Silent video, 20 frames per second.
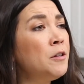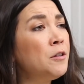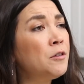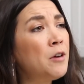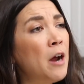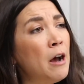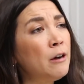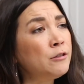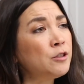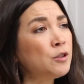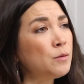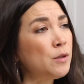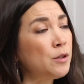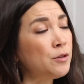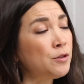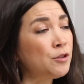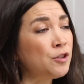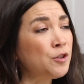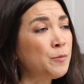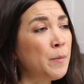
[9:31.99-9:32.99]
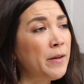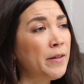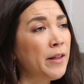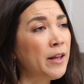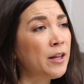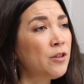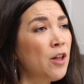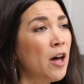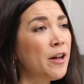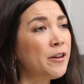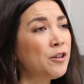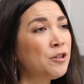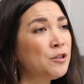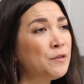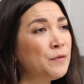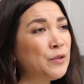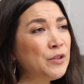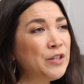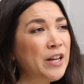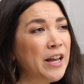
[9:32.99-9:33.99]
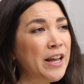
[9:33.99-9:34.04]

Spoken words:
Your house will also smell like latkes for